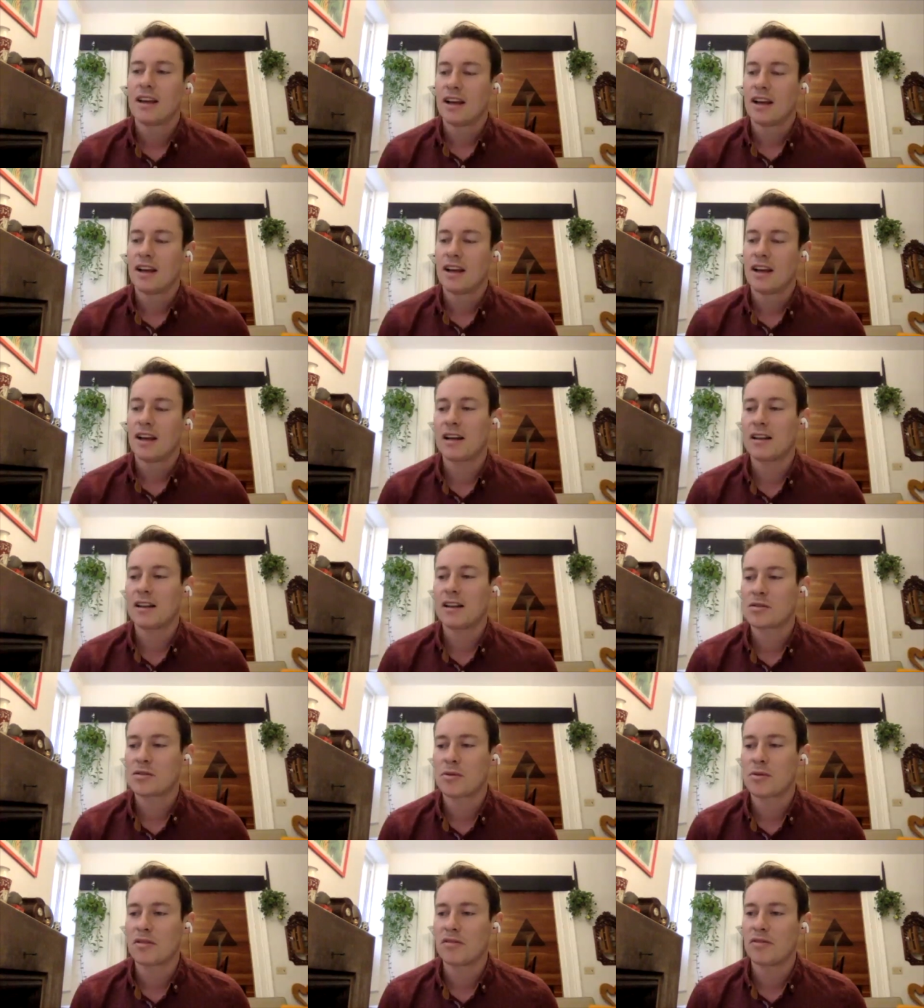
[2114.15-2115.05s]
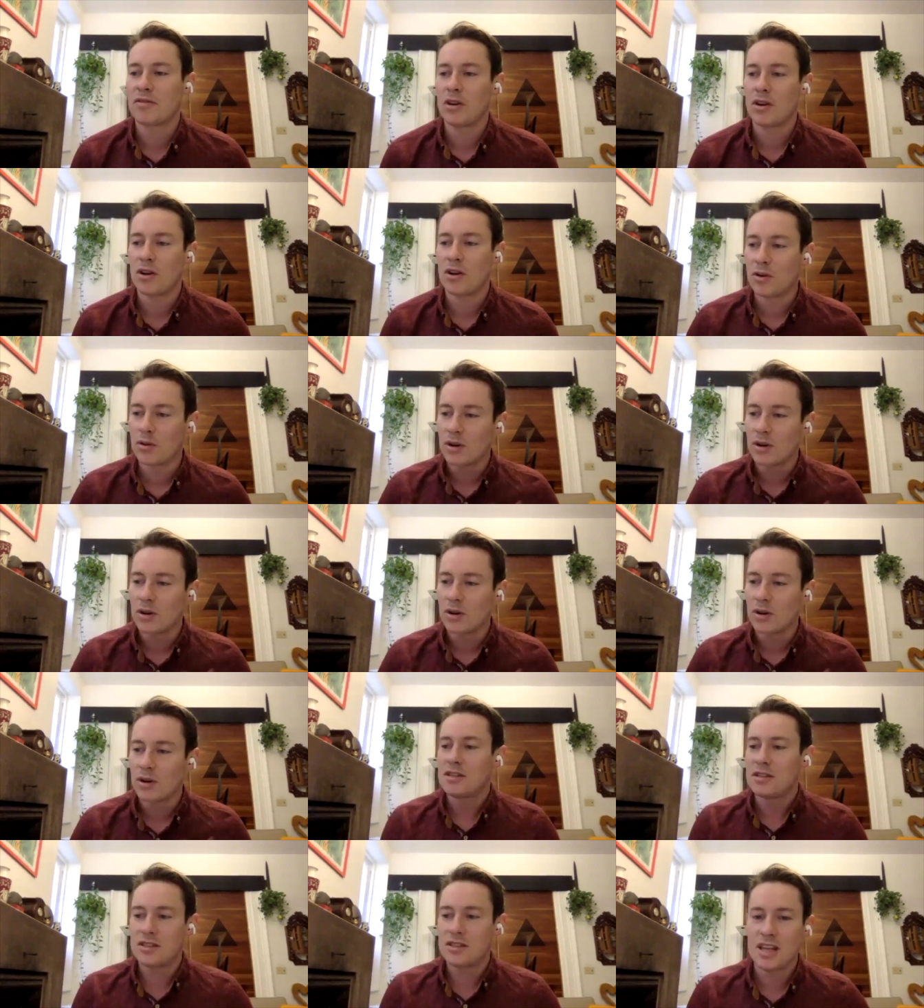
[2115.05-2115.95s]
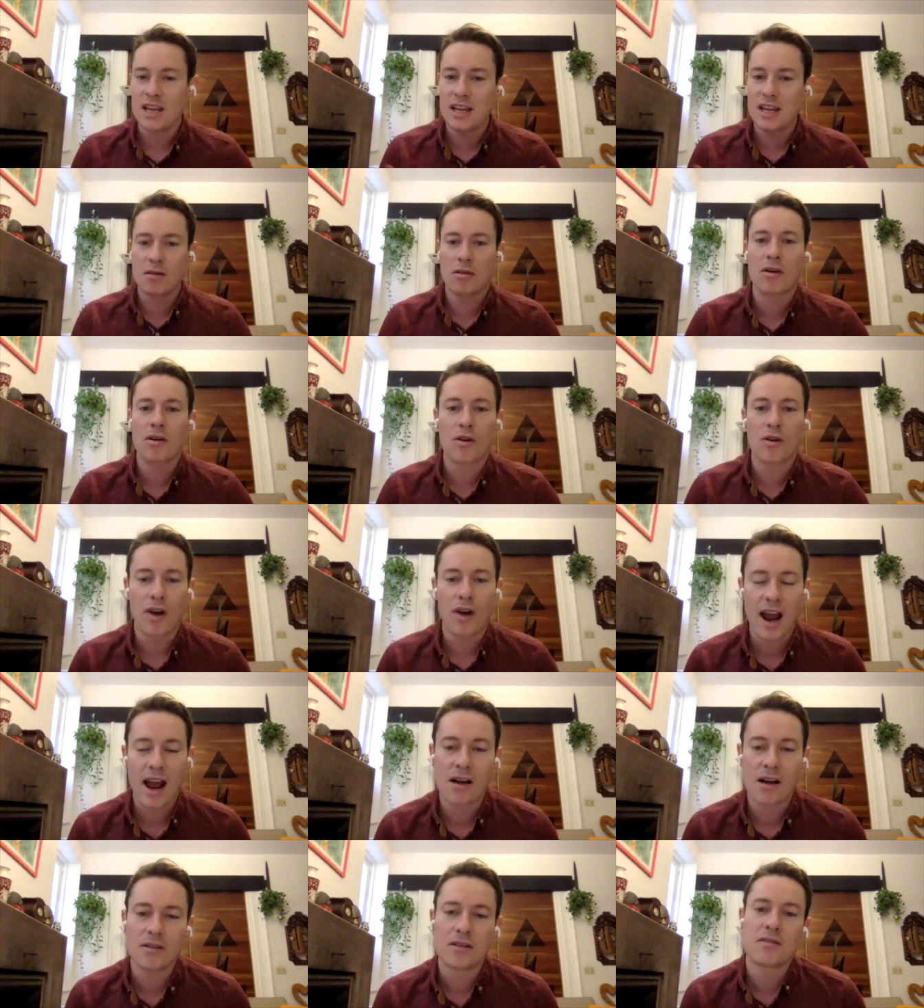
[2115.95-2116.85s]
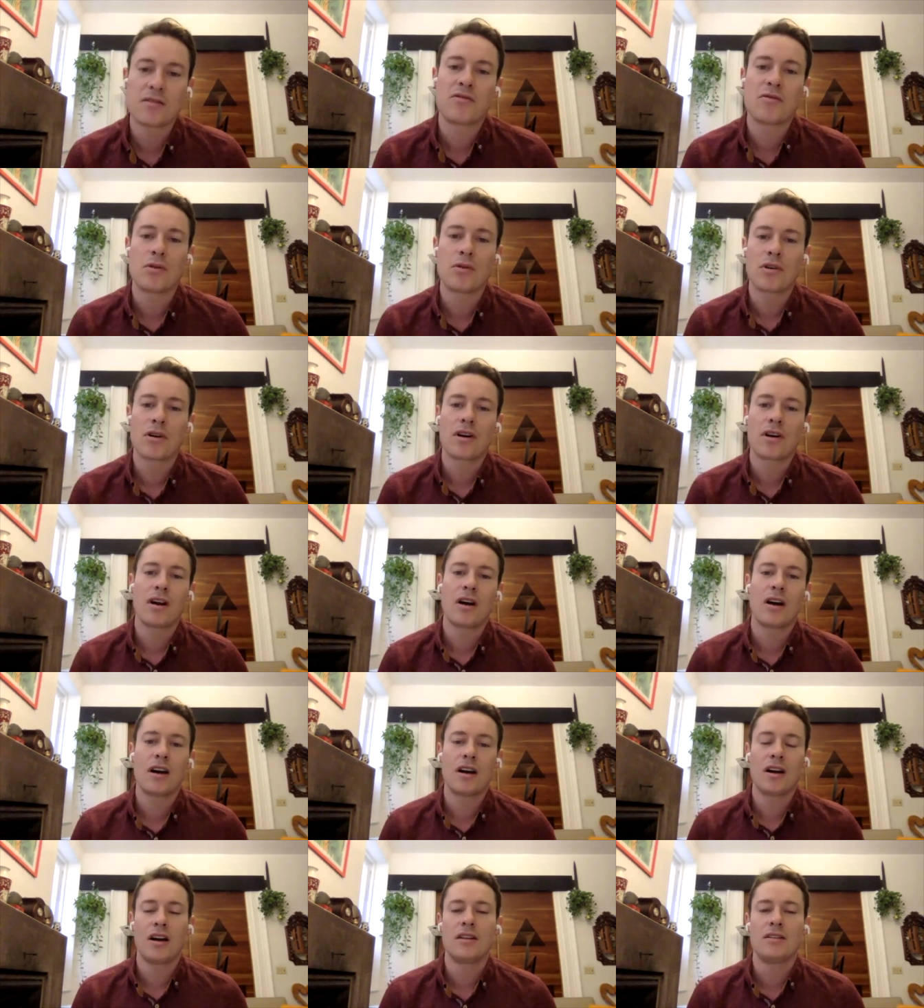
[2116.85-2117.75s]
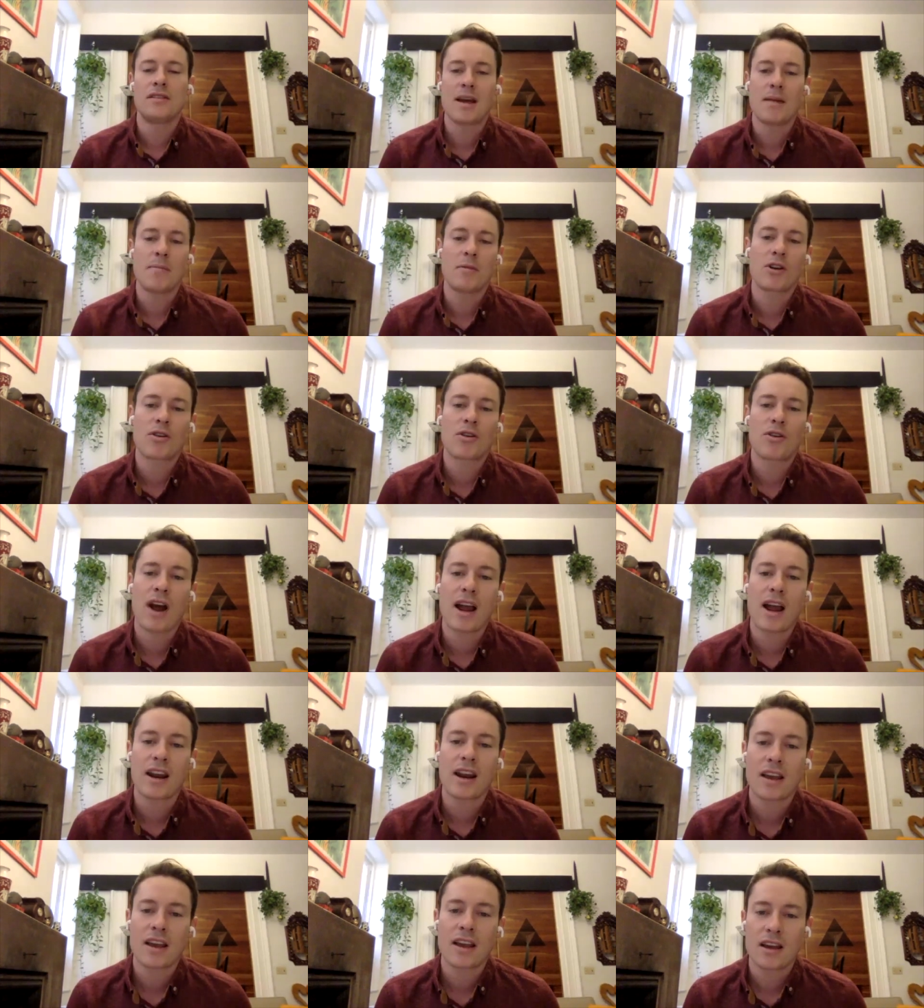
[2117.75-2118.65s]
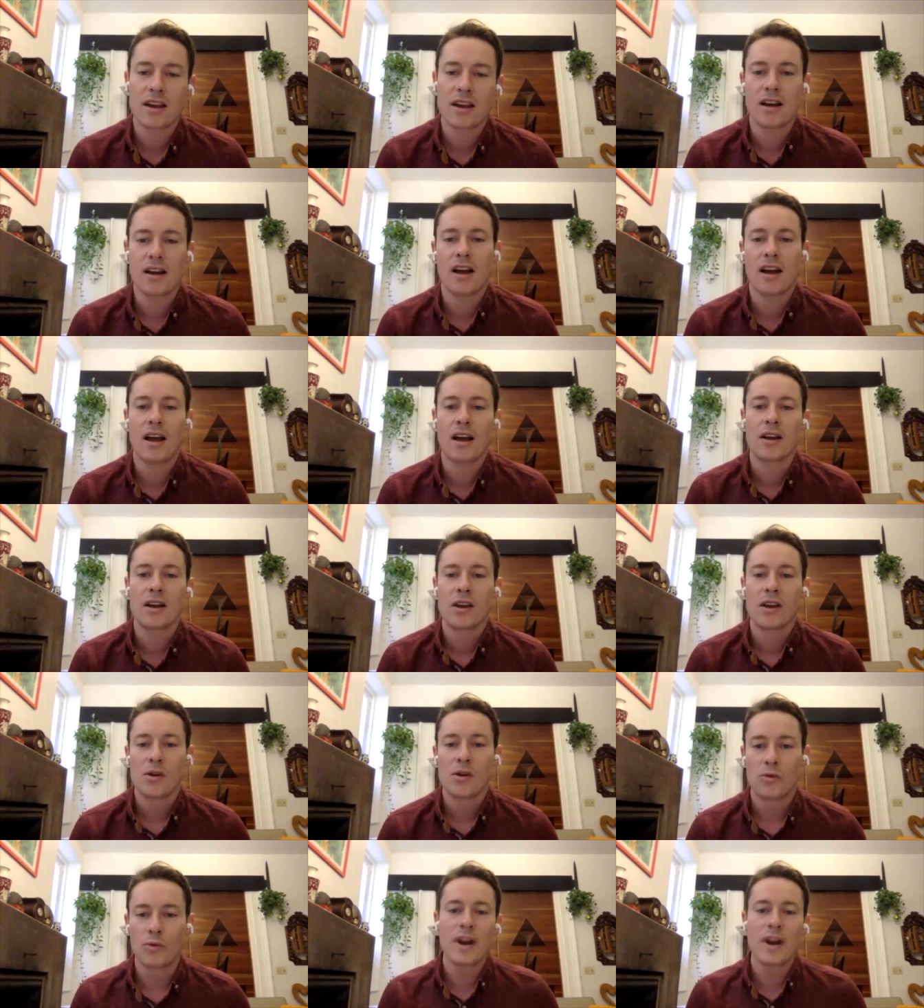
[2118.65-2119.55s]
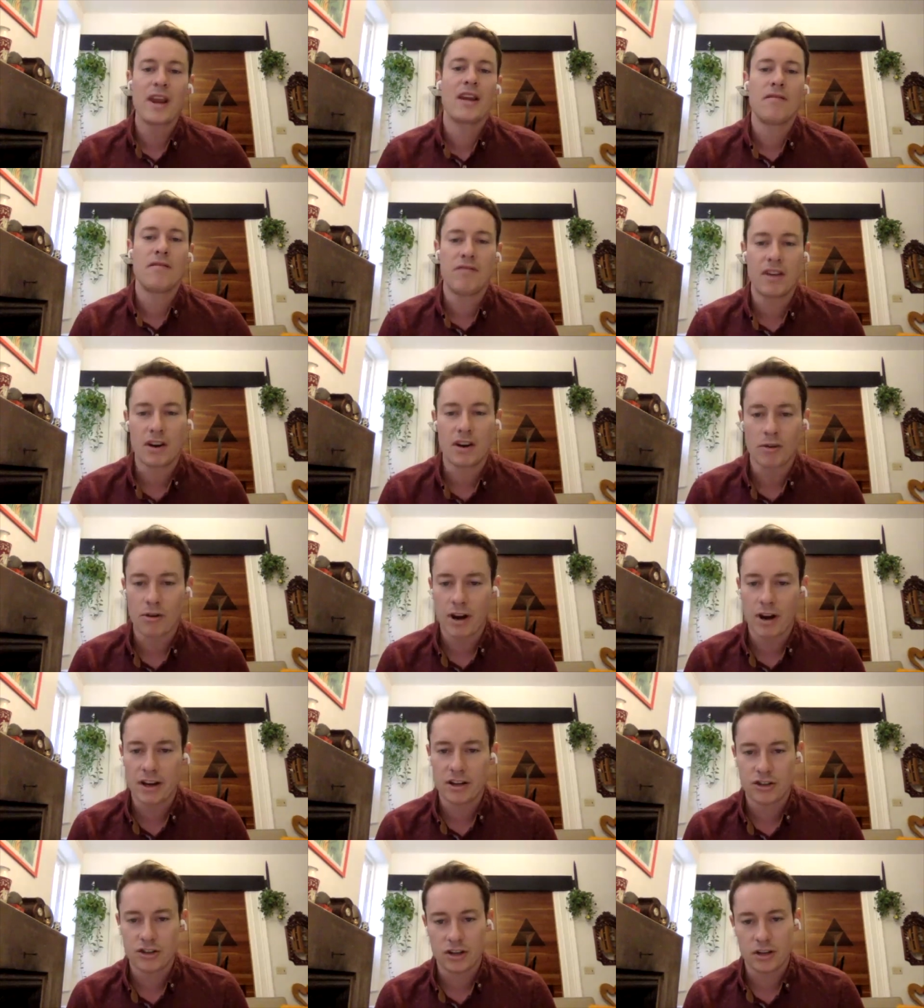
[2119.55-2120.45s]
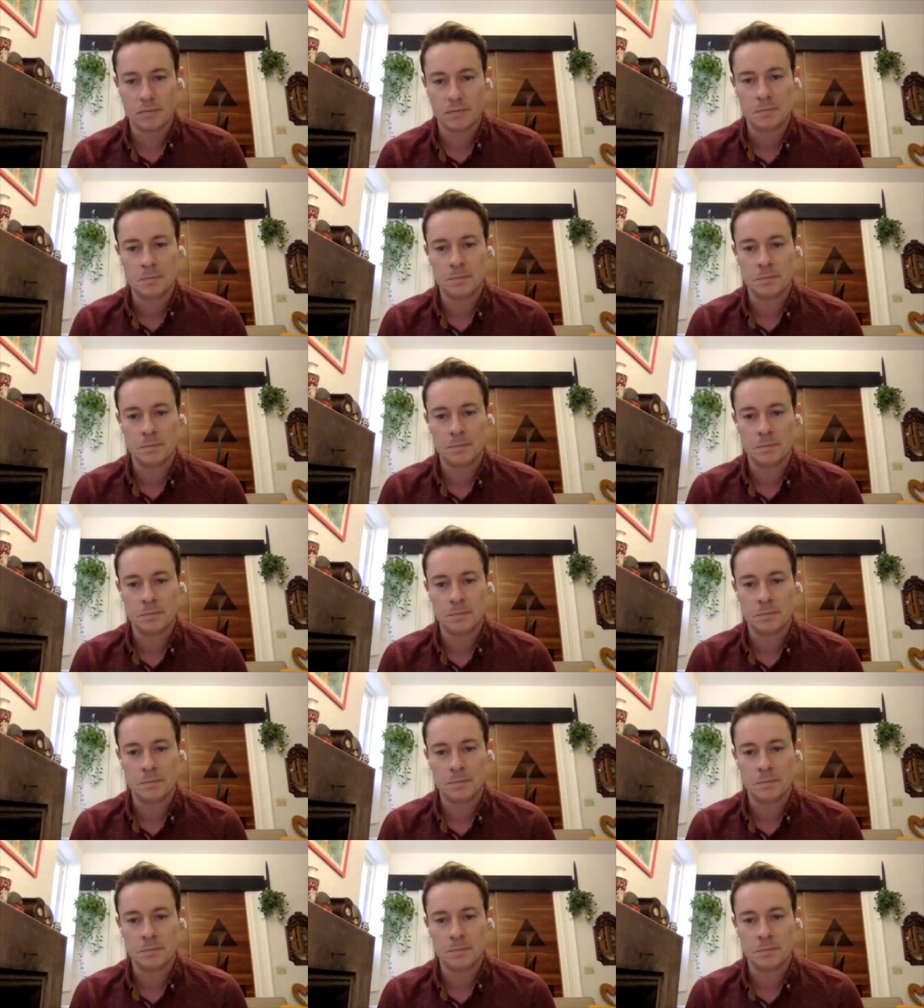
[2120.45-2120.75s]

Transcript: uh, sort of, you know, seed the ground for a, a democratic uh, reinvigoration.